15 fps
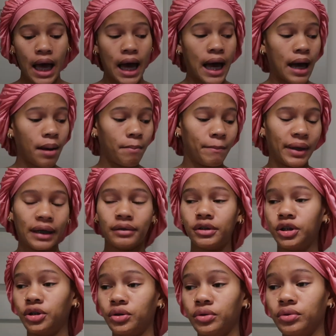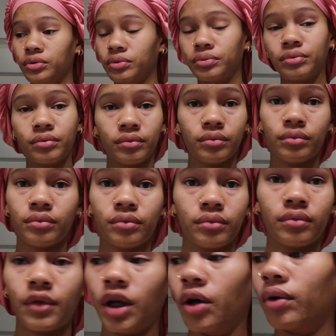I'm about to
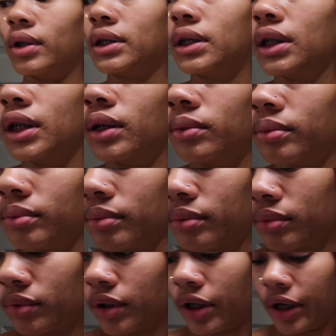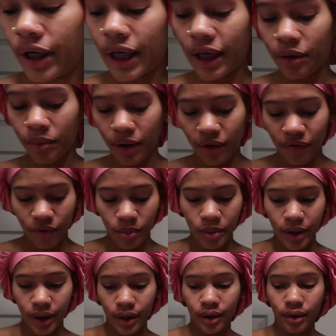go to sleep, get ready for
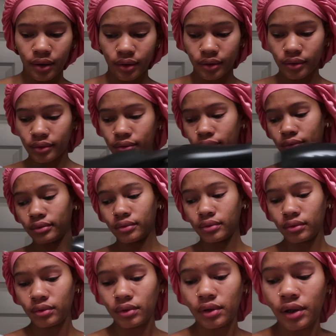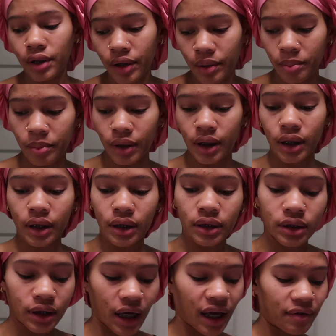bed,
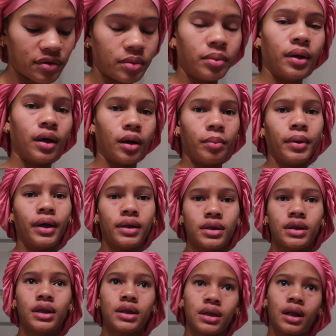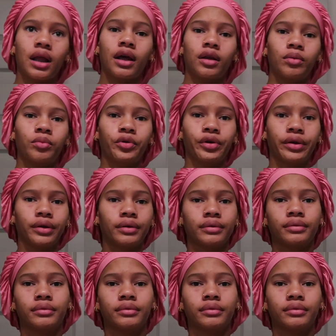because I have to be up at 6 o'clock in the morning.